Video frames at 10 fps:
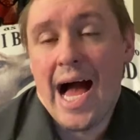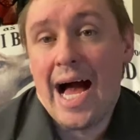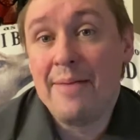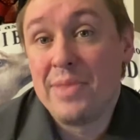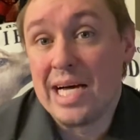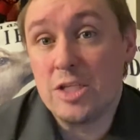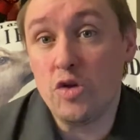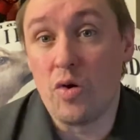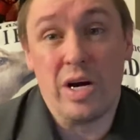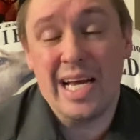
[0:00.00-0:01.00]
I'm not
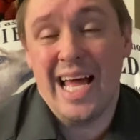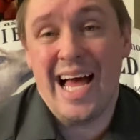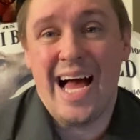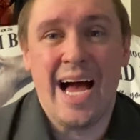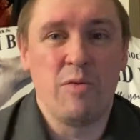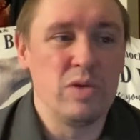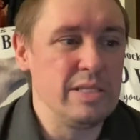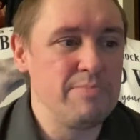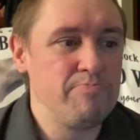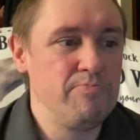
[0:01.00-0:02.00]
sure. I
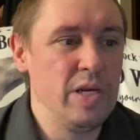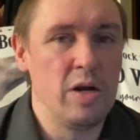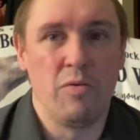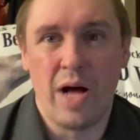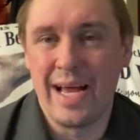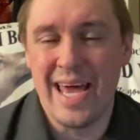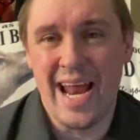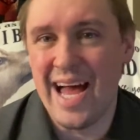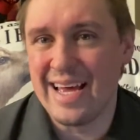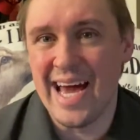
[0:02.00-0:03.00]
was, you know, again,
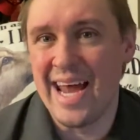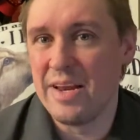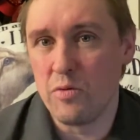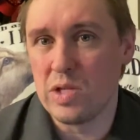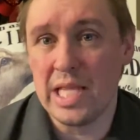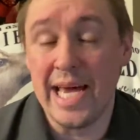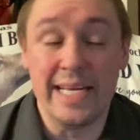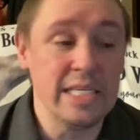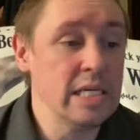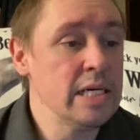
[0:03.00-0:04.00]
I got into it
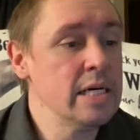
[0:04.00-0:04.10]
late.